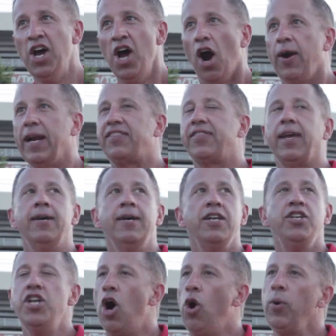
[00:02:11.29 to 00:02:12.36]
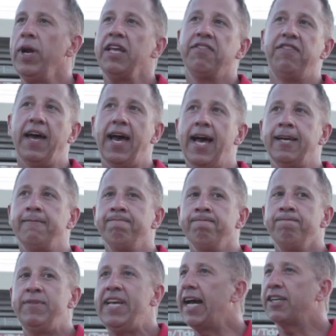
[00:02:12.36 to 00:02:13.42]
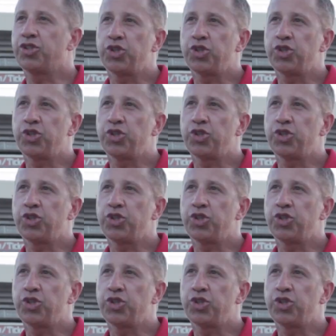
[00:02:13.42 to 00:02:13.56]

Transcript: All right, th- knowing that the